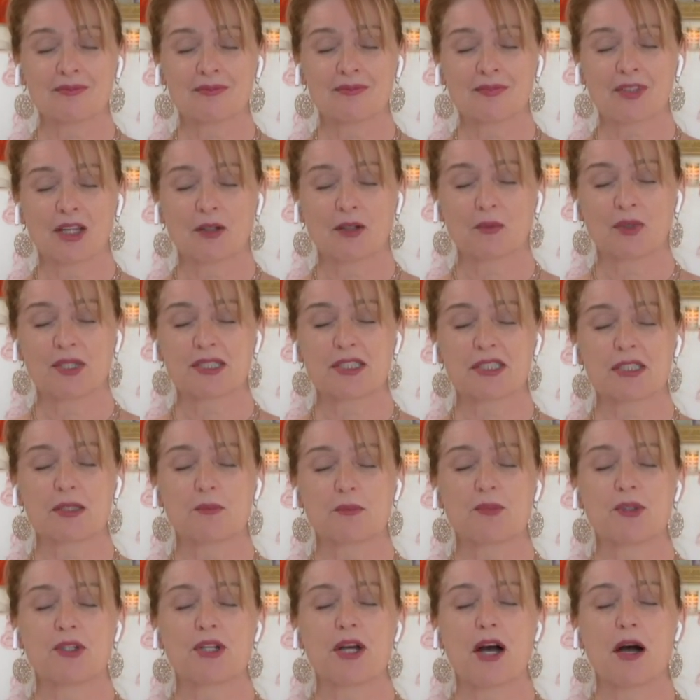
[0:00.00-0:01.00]
And what's the
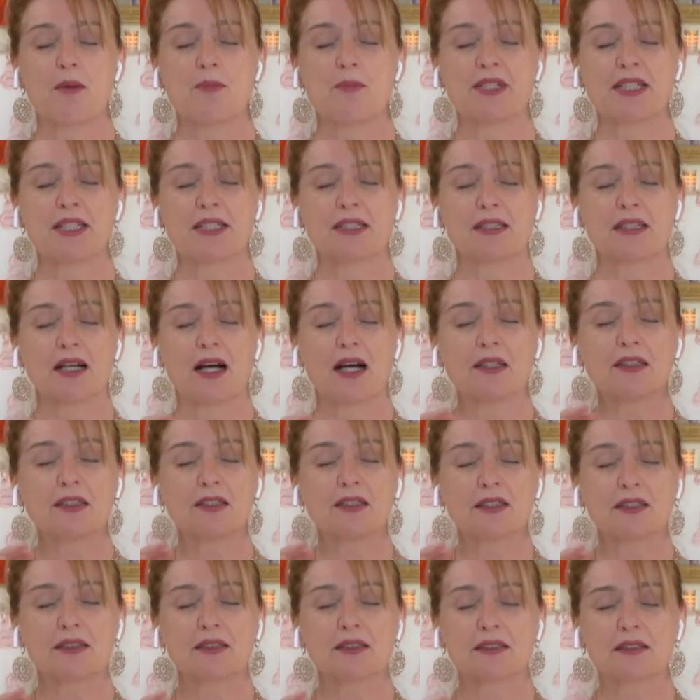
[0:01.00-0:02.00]
predominant
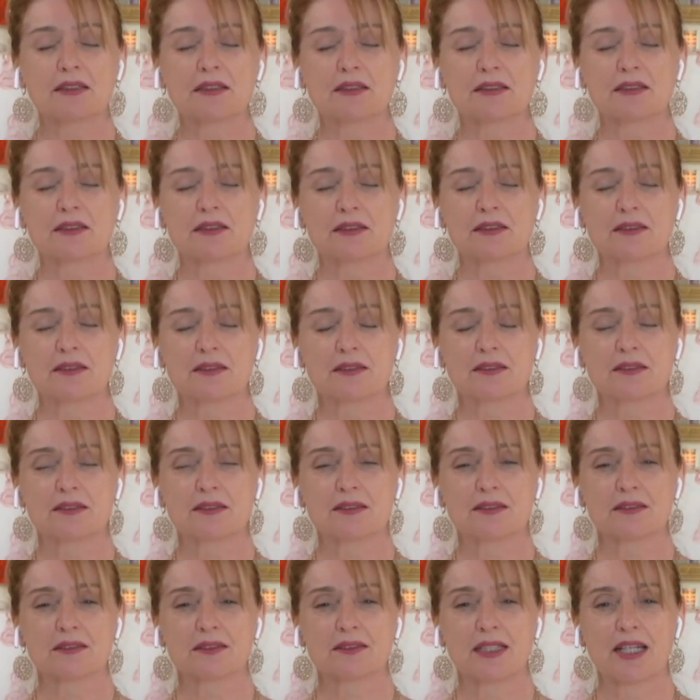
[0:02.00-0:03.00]
color?
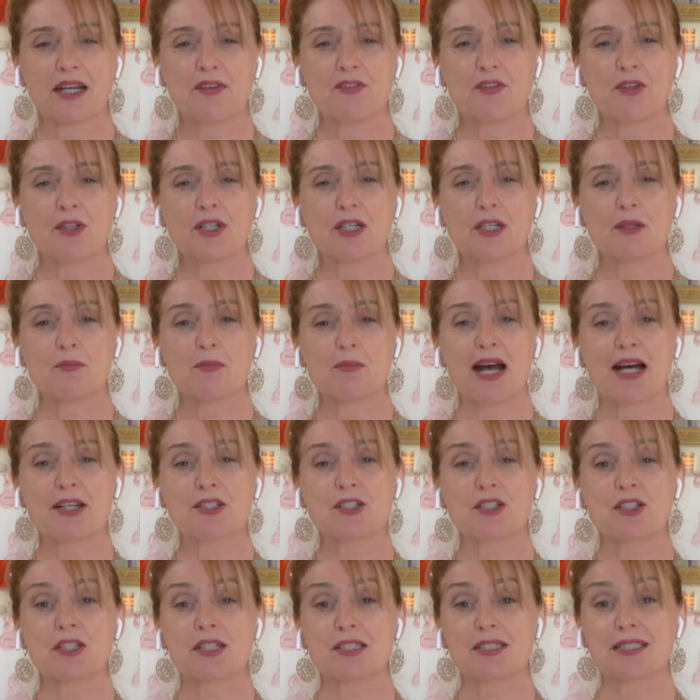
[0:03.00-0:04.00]
And if you could
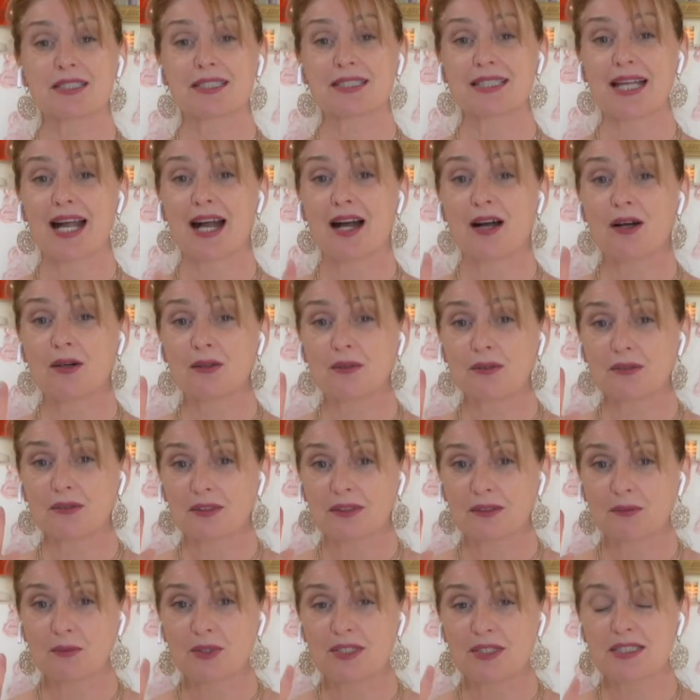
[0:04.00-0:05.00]
imagine a
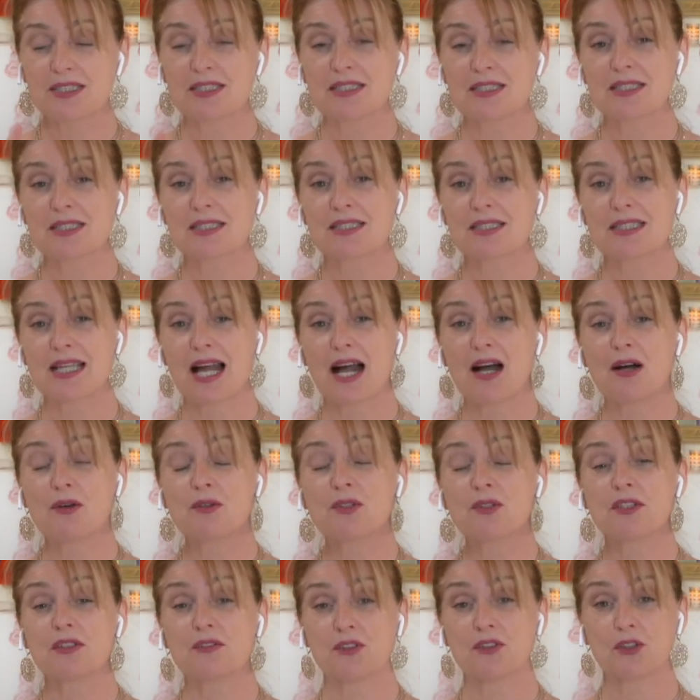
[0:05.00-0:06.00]
sound, what's the
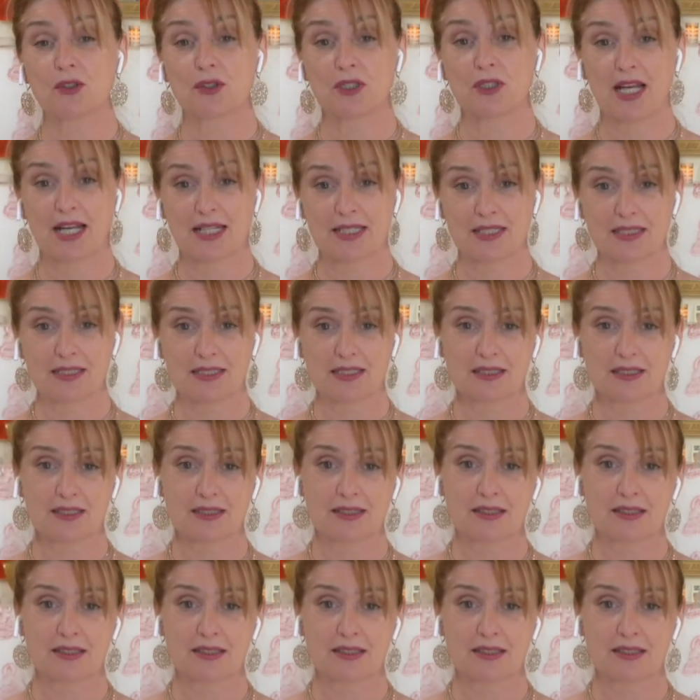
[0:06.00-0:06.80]
sound of your light?